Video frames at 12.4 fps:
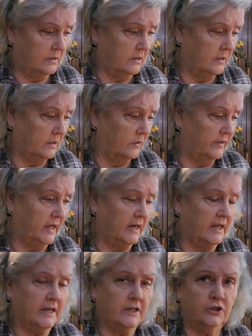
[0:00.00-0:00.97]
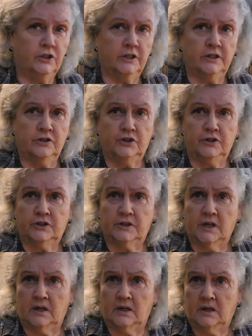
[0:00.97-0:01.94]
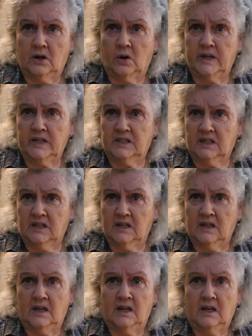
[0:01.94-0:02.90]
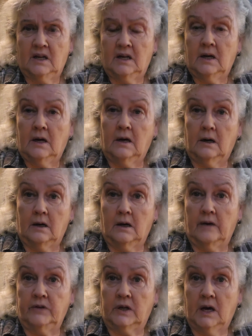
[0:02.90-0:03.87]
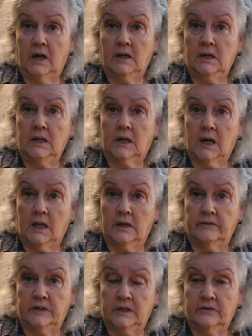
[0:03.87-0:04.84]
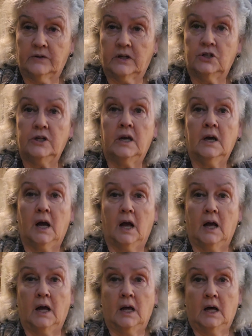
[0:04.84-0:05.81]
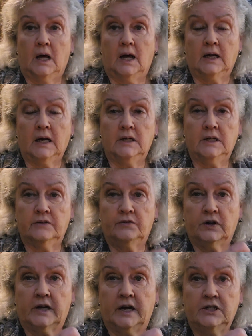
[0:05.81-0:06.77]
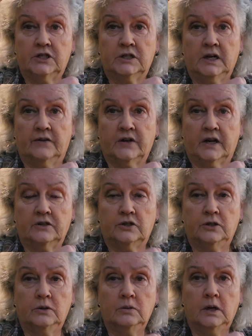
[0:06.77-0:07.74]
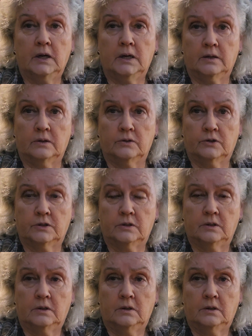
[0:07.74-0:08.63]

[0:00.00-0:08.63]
And that she said, or he said, have you got any kind of identification? Yeah, I got identification. I've got 2 letters,